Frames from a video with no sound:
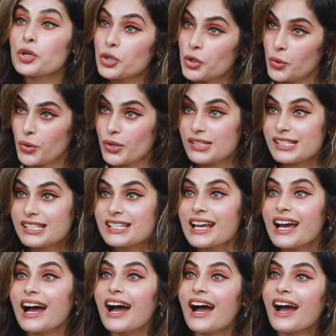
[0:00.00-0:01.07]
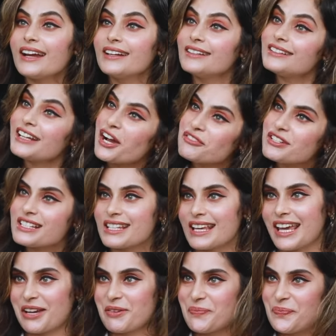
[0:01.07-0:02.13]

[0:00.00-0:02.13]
clothes I didn't have a say